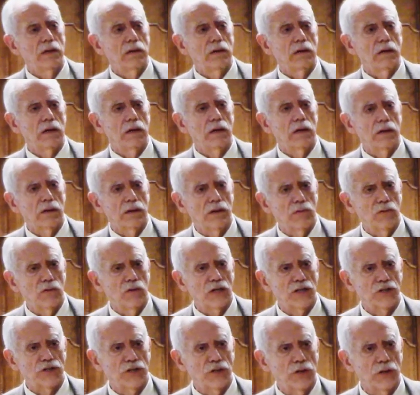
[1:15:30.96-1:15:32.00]
uh,
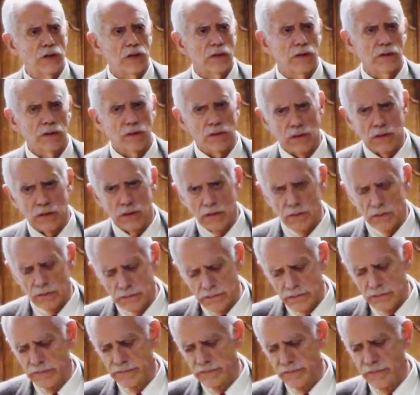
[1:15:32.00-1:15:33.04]
Russia or, or
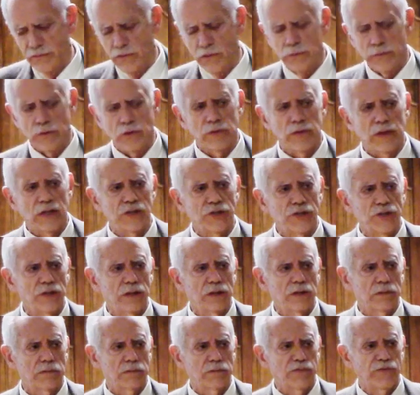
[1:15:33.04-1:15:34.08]
former
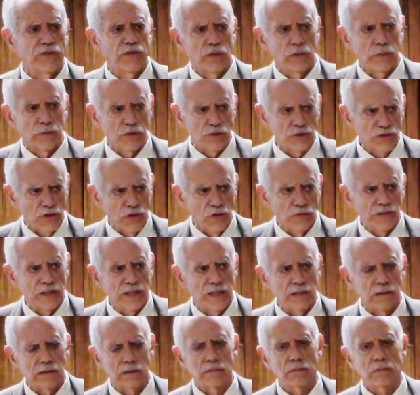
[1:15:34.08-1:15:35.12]
Russian, former
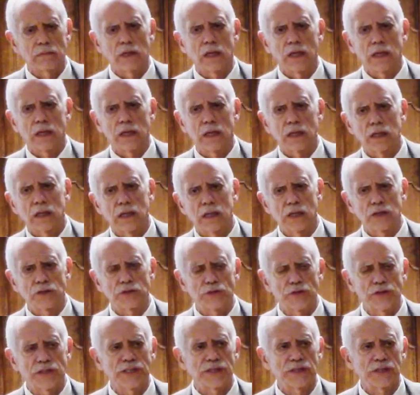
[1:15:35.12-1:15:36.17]
Soviet uh,
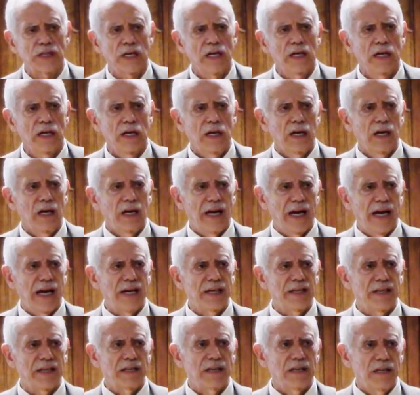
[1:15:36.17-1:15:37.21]
countries.
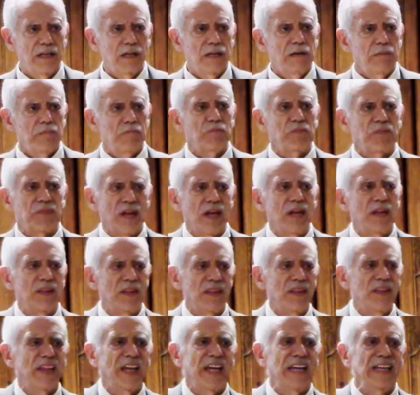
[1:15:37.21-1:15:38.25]
And
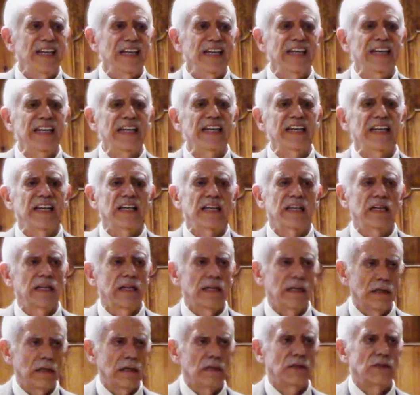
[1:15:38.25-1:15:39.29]
they needed
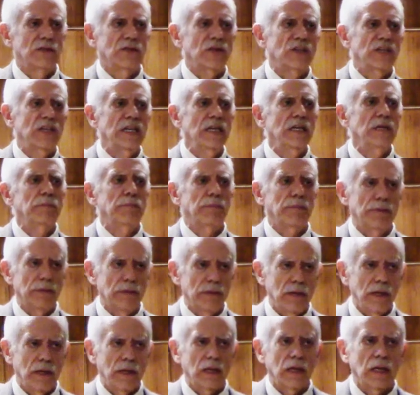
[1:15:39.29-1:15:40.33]
to keep
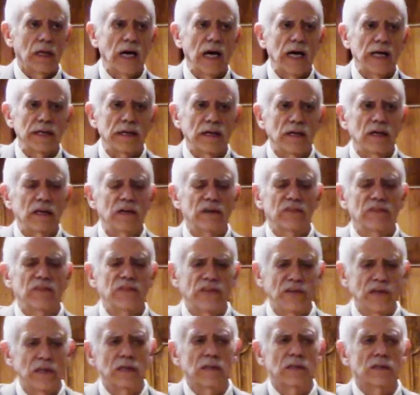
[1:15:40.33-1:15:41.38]
a lot of
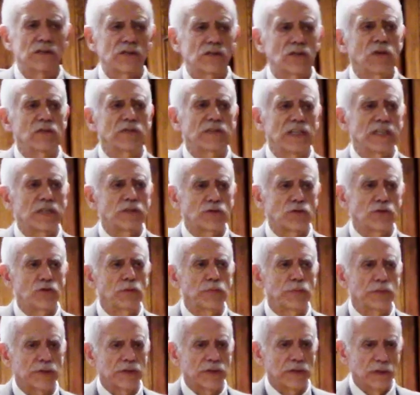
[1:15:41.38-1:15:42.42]
Soviet
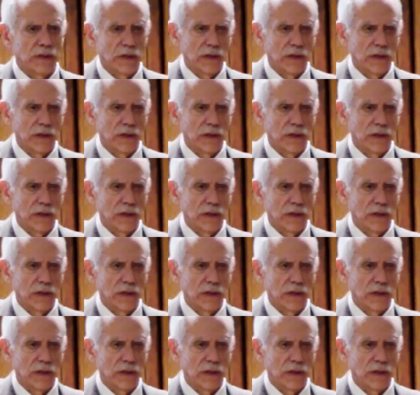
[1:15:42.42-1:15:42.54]
troops